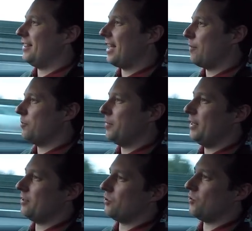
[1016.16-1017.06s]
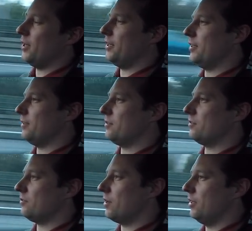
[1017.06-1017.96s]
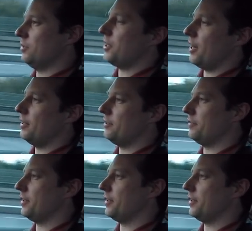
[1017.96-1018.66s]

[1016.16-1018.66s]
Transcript: That would mean quite a strong charge for